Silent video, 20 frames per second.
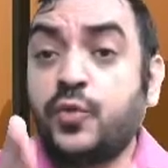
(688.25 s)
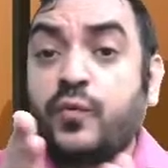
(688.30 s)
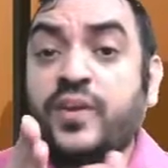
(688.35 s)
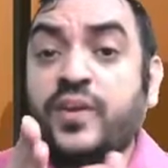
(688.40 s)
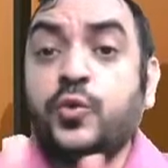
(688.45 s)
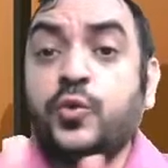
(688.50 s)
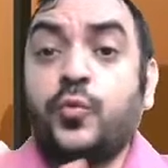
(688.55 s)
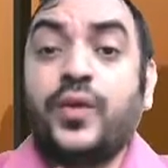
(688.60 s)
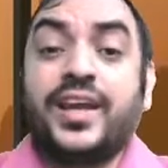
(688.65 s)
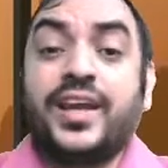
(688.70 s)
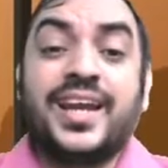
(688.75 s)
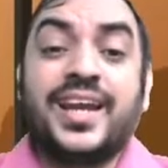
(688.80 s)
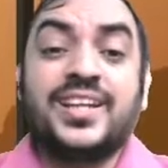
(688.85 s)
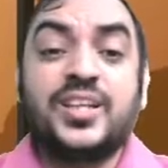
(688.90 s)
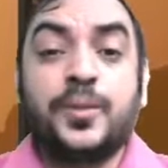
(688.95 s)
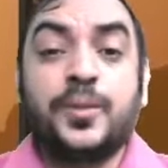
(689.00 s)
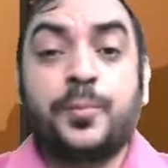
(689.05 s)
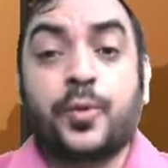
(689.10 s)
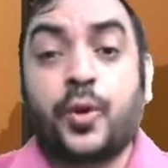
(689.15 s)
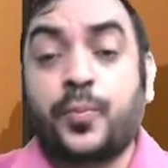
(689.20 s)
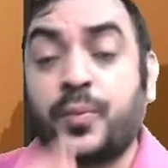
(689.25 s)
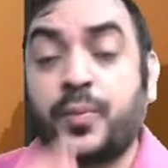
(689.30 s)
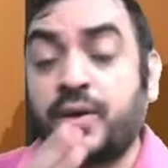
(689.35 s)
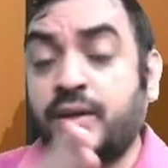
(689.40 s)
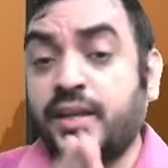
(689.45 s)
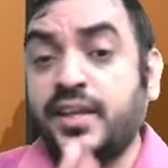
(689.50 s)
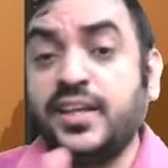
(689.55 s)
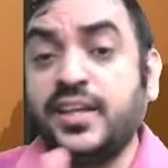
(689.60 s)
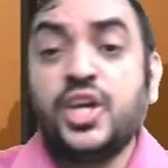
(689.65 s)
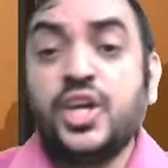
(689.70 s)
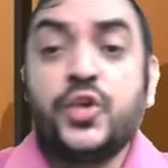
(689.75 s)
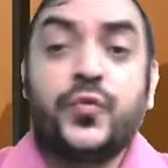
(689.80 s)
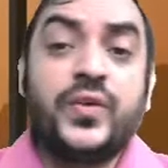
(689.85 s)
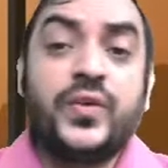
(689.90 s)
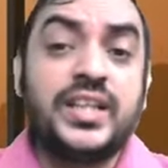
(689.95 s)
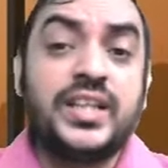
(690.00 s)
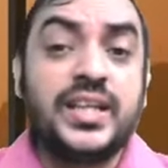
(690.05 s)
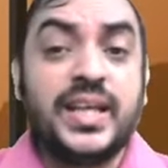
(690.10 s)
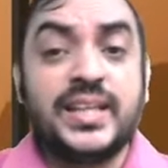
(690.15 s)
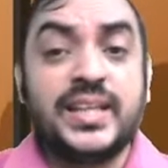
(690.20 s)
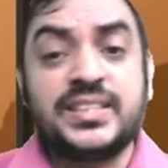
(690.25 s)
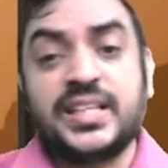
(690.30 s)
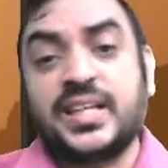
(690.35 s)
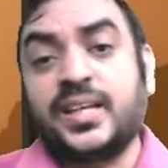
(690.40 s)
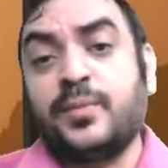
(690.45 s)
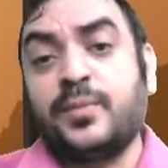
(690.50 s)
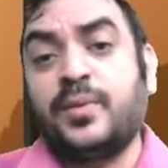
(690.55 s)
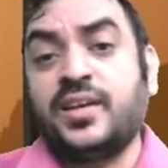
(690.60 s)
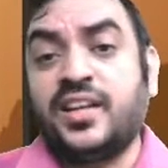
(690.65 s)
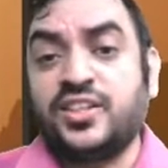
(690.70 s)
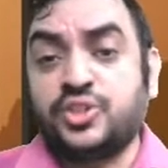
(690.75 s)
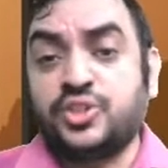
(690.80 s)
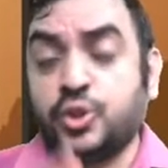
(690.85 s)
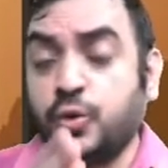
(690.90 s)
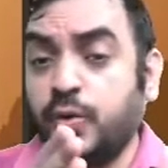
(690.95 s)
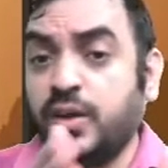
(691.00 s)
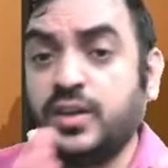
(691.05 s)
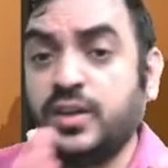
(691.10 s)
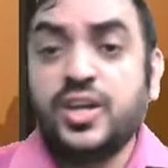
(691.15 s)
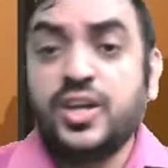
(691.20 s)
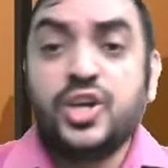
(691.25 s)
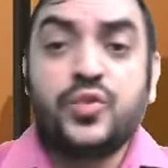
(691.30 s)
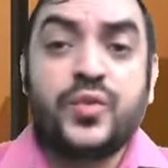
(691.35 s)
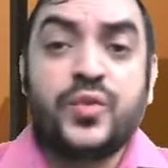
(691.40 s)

when you vacate the property when the lease agreement is over